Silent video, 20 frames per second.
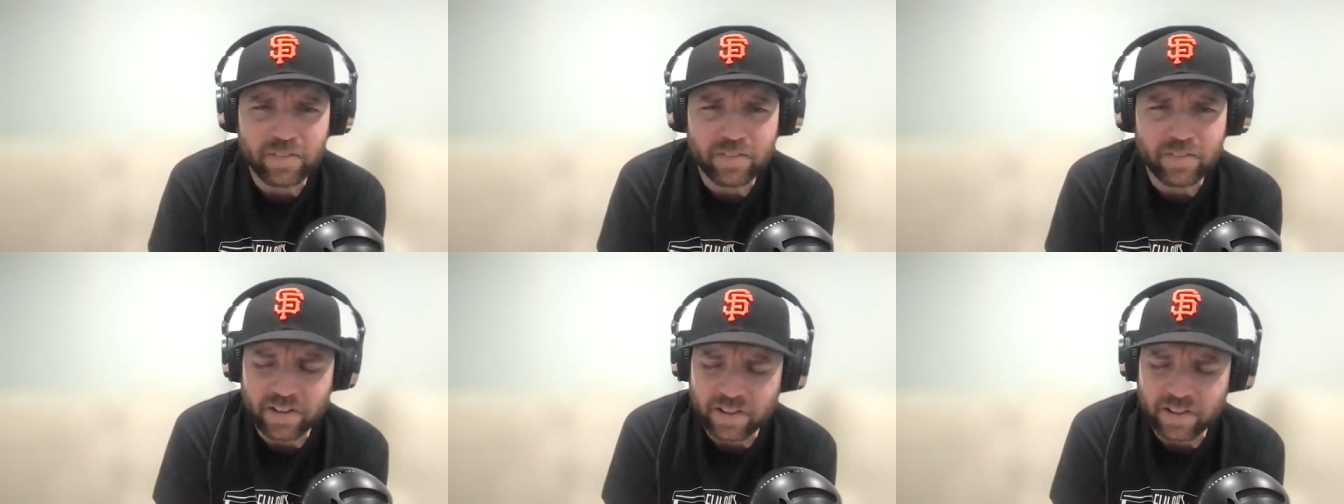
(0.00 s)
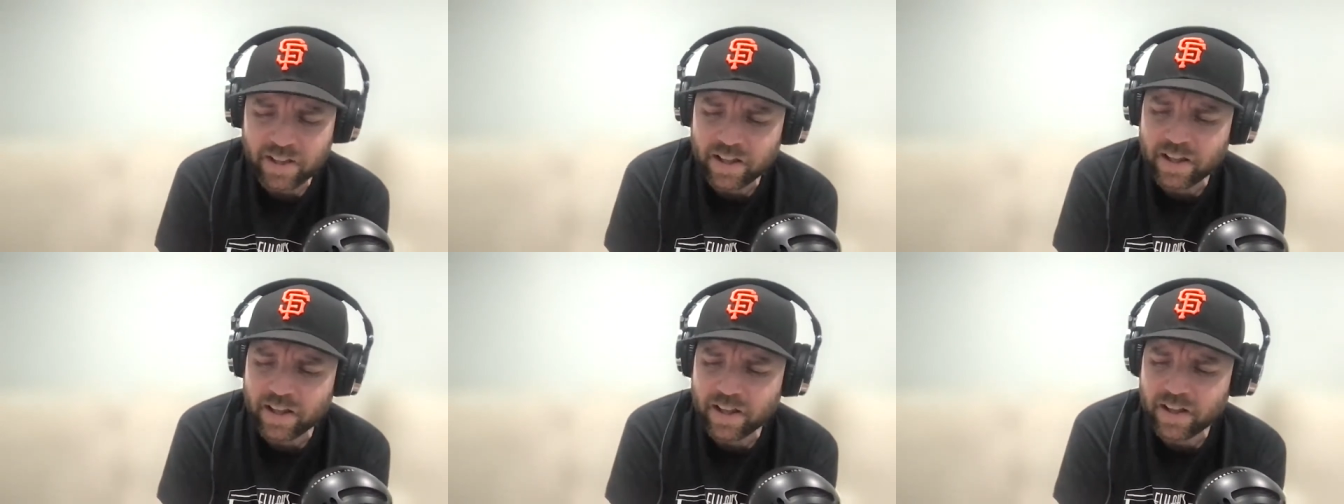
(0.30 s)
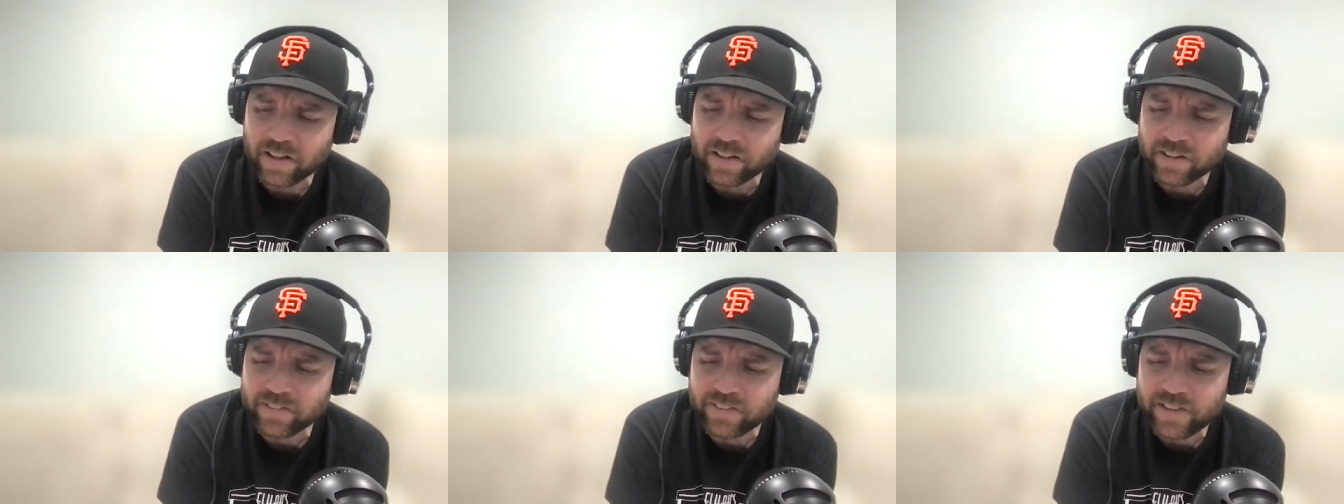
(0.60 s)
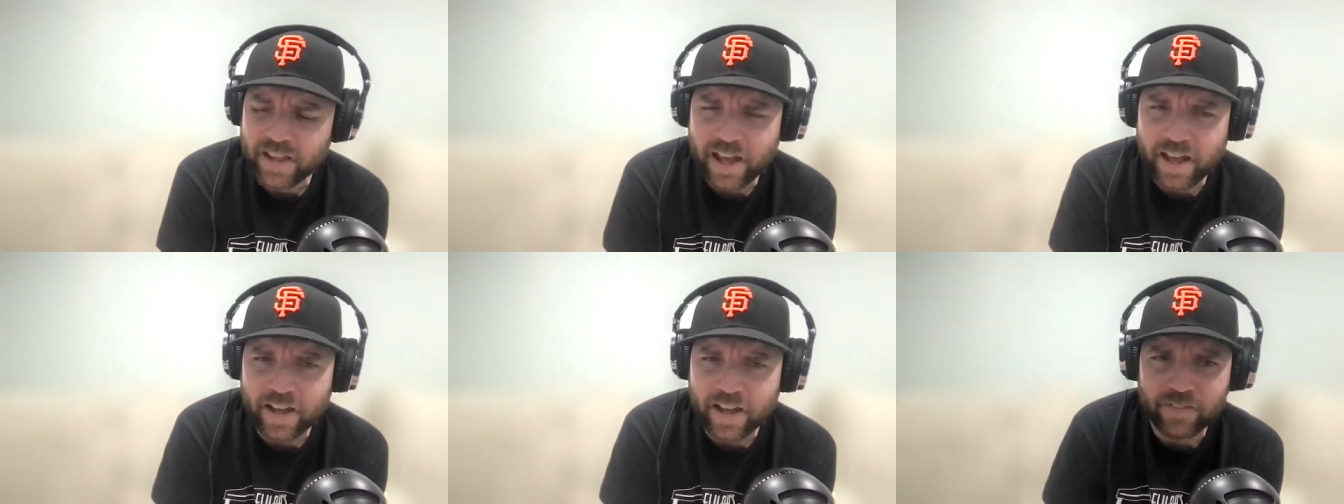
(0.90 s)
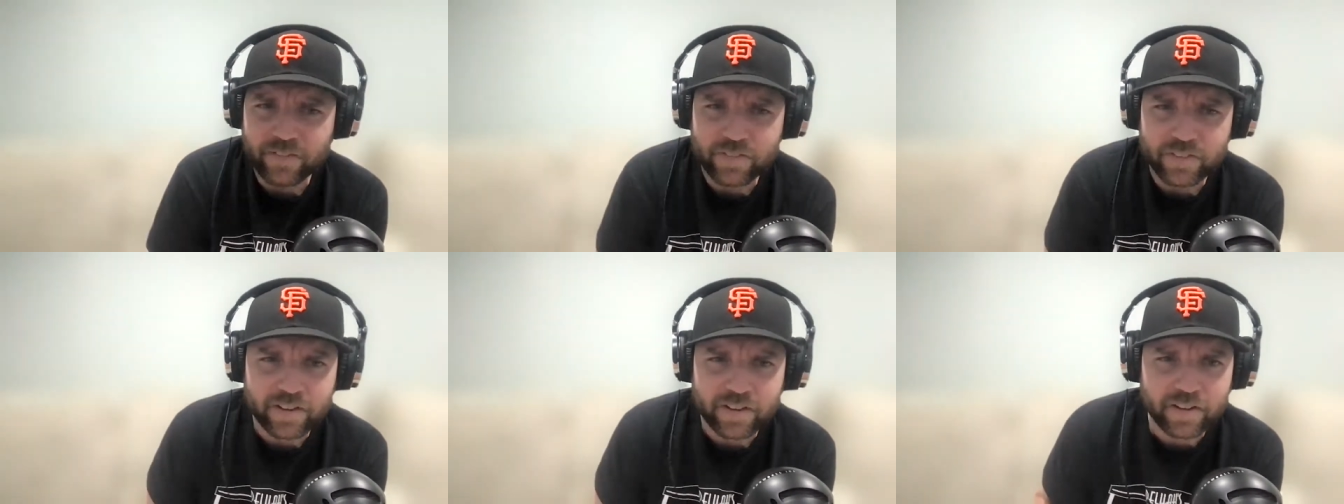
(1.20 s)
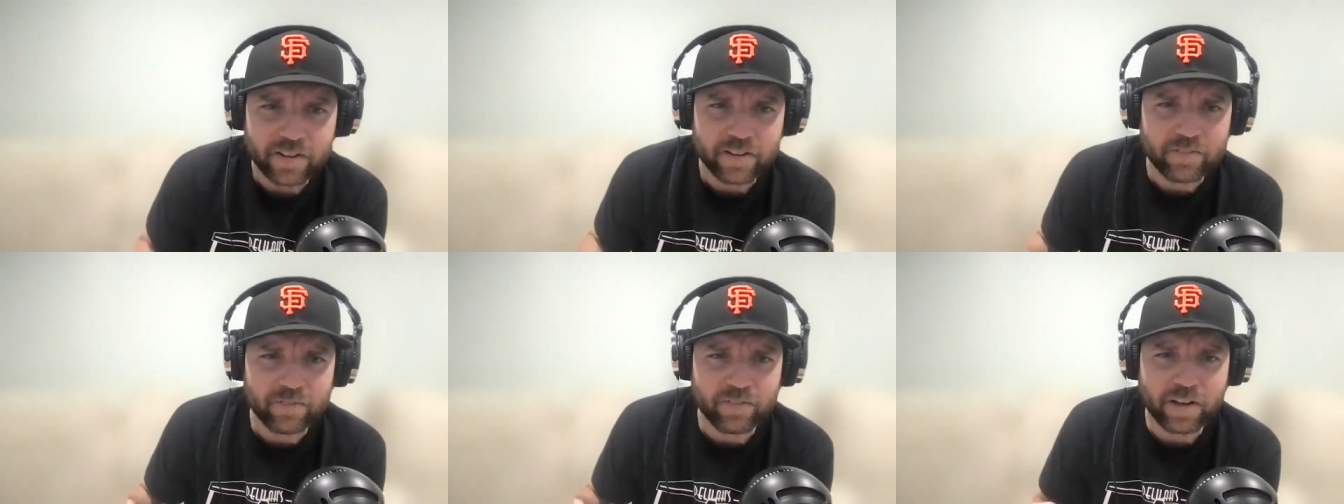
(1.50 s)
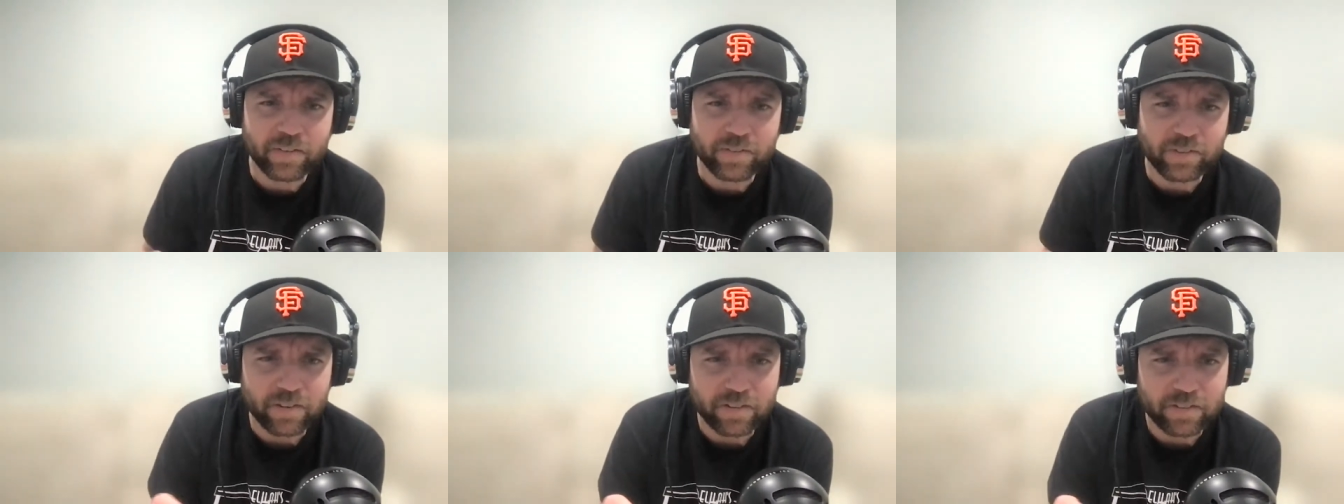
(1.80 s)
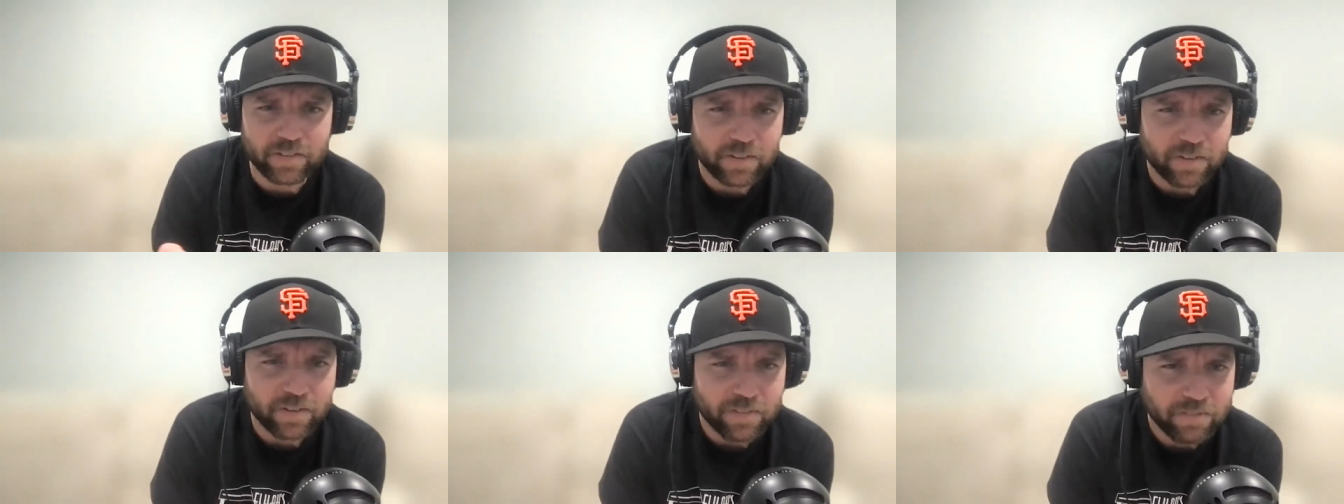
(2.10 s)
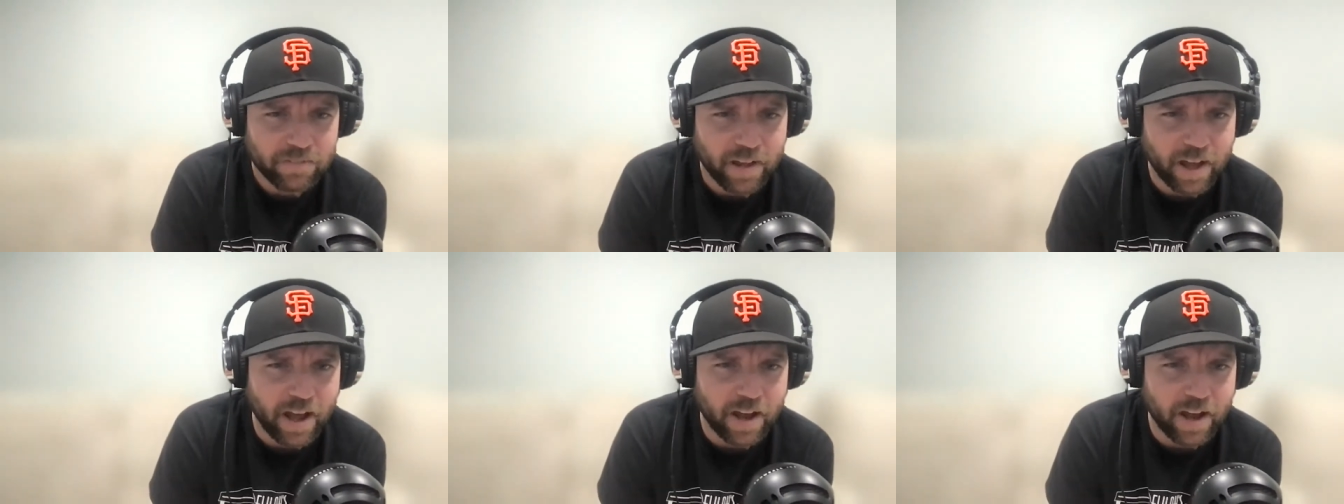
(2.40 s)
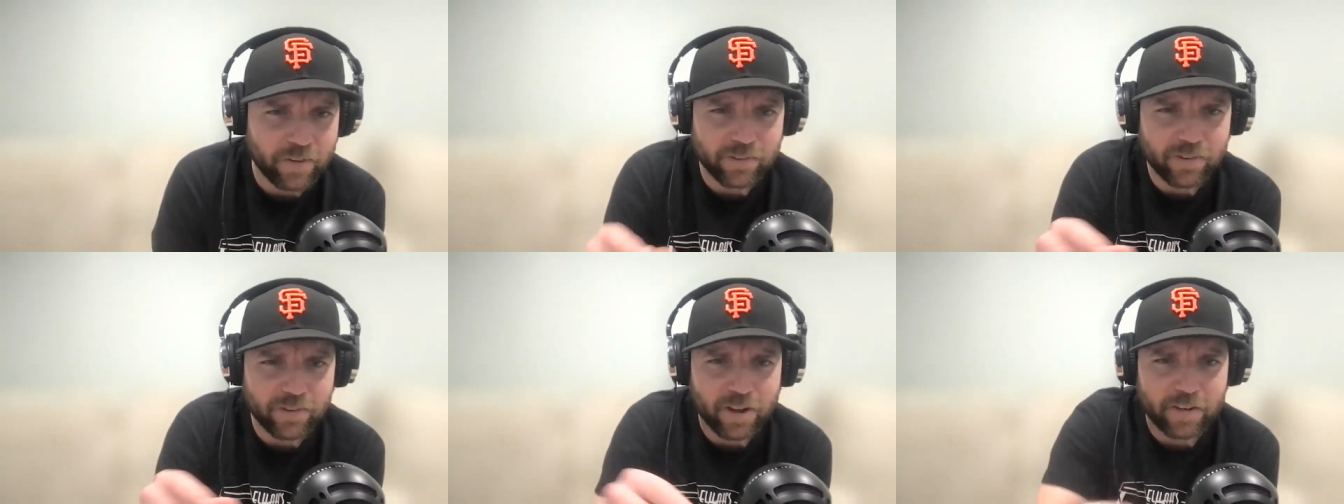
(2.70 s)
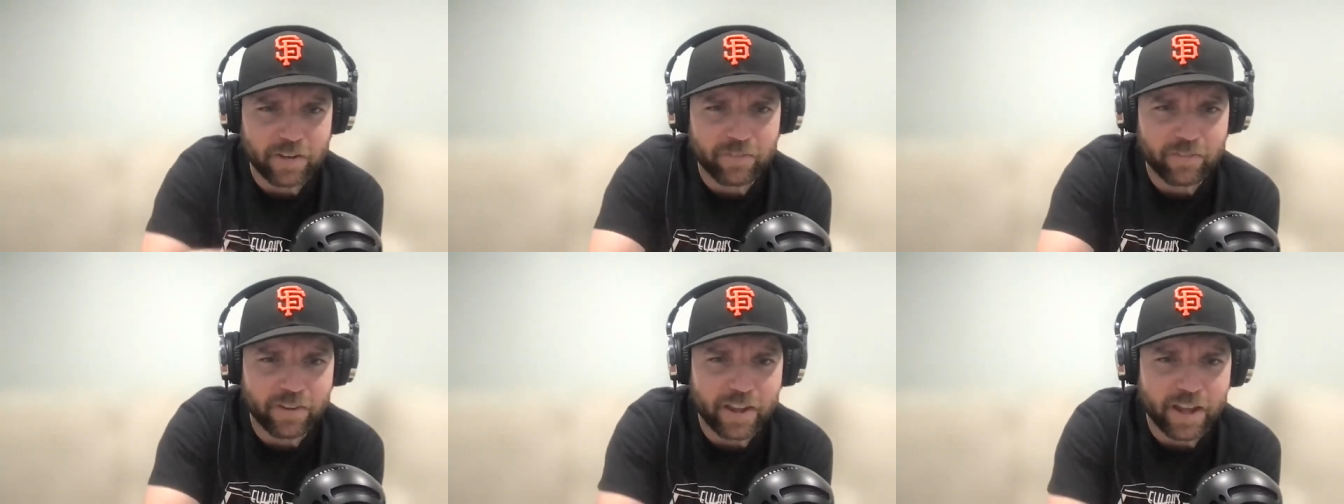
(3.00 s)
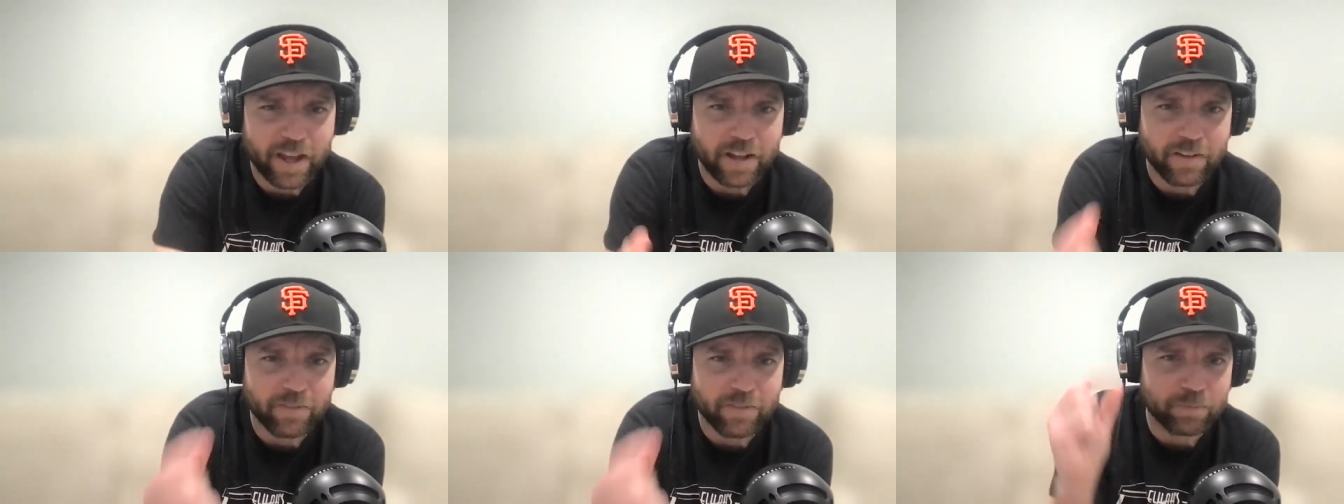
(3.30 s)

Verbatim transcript: What the hell is that? Pop goes, ah, I was looking for that.